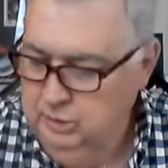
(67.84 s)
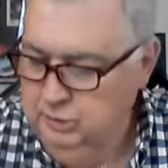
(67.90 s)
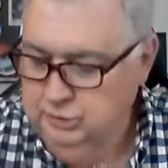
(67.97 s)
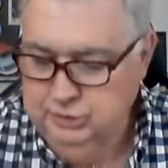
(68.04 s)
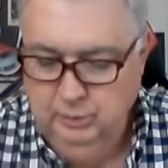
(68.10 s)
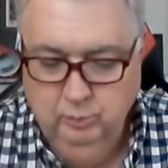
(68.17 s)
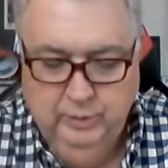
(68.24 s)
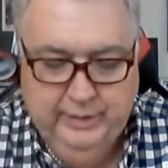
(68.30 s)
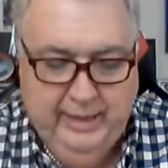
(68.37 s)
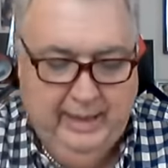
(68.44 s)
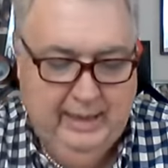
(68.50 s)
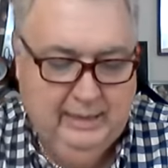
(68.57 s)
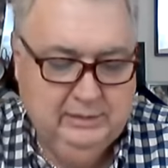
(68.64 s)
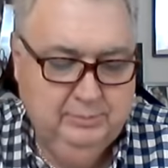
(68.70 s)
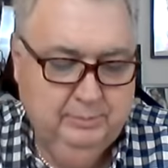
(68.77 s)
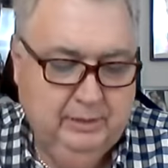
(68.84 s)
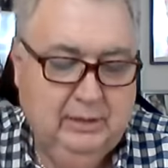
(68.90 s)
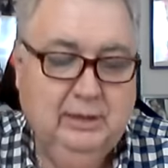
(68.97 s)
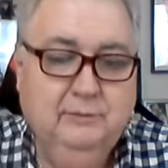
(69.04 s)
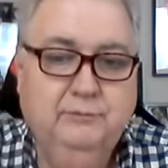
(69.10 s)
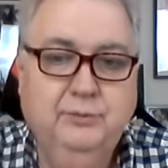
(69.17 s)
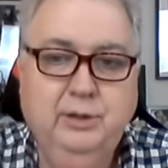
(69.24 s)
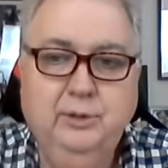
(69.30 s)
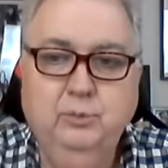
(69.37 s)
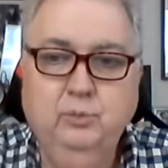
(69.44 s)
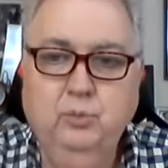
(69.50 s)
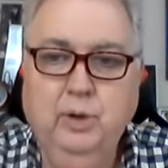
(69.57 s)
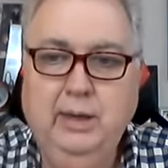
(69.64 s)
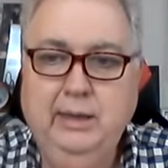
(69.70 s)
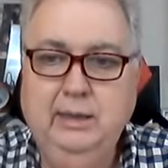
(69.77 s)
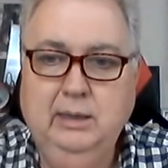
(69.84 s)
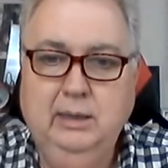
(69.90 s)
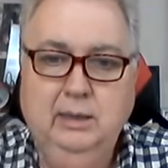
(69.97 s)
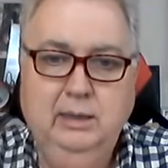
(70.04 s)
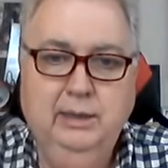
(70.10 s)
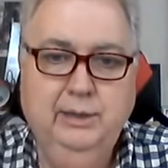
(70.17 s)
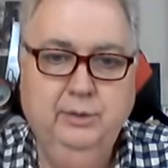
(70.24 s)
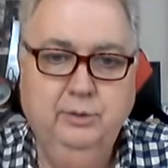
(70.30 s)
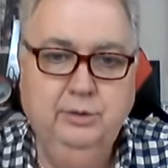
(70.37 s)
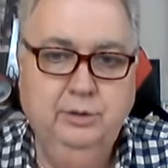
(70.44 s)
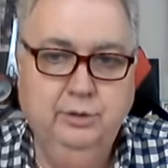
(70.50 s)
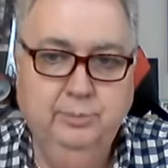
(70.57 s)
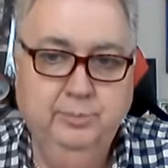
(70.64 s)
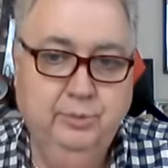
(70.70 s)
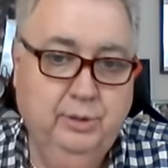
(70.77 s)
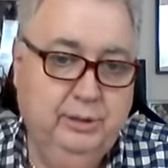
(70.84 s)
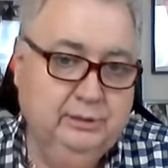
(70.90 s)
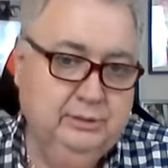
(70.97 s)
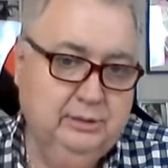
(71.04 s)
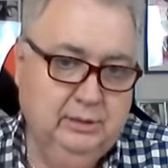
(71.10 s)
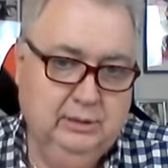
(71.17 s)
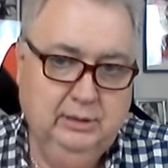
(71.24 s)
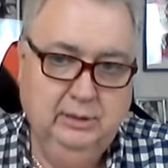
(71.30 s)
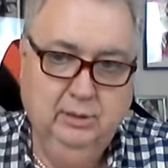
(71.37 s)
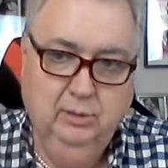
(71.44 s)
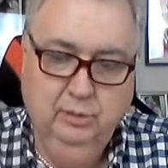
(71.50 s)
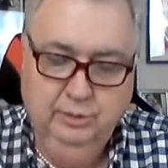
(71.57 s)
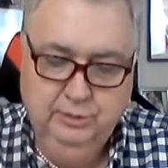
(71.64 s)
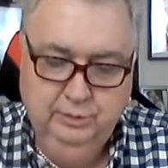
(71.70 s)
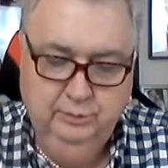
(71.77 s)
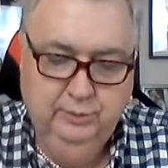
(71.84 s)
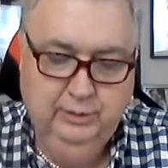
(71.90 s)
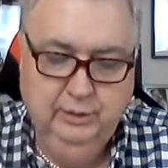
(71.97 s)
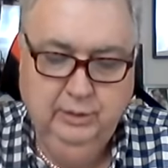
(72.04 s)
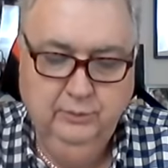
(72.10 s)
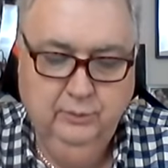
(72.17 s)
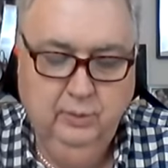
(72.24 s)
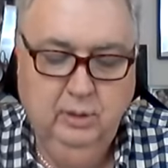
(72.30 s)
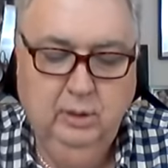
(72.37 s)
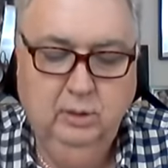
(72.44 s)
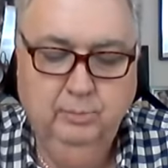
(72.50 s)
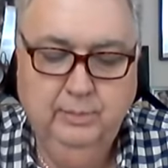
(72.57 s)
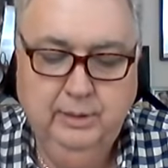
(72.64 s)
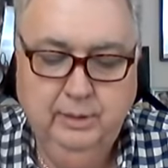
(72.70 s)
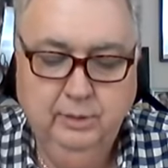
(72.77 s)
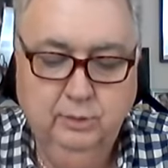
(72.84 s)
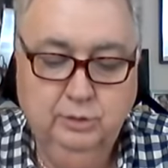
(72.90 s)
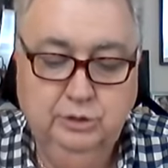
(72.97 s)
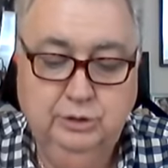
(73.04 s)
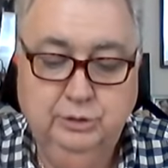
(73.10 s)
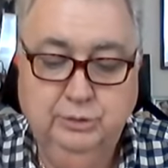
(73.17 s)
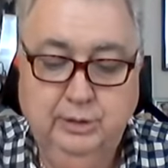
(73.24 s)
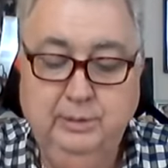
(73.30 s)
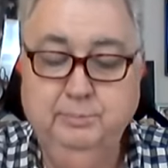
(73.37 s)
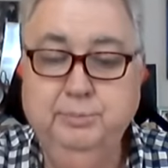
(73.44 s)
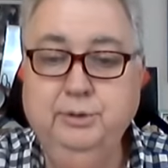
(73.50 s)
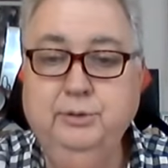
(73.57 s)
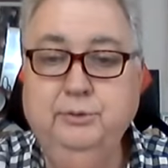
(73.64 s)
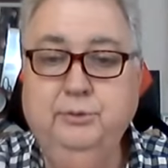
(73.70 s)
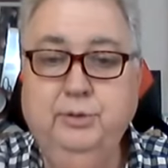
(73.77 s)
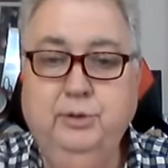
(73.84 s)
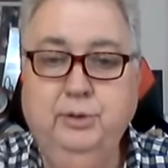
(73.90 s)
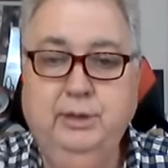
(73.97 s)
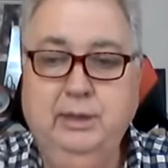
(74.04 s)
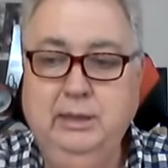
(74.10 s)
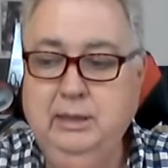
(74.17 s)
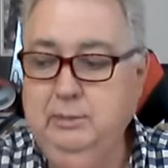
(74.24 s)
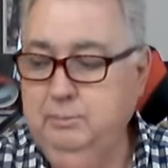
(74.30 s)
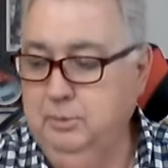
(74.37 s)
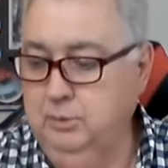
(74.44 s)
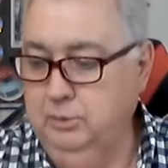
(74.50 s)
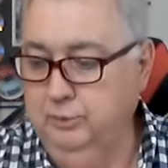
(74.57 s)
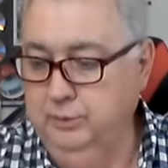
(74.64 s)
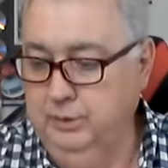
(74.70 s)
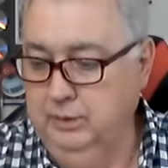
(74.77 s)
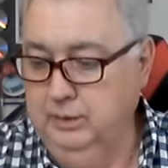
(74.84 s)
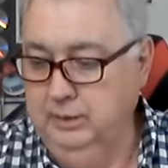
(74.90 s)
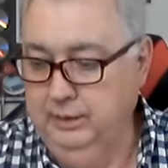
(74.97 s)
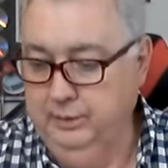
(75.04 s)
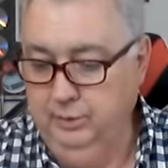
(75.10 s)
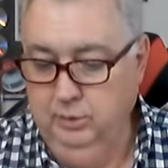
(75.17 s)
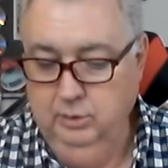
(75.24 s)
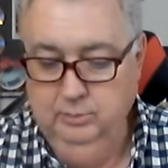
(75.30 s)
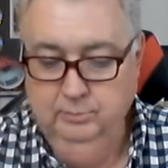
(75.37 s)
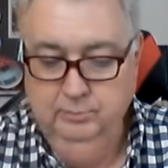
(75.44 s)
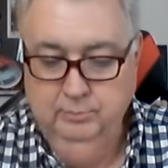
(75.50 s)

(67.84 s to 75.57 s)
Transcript: Someone asked me if they write a letter to the president or to the other lawmakers, should they put their name on the letter?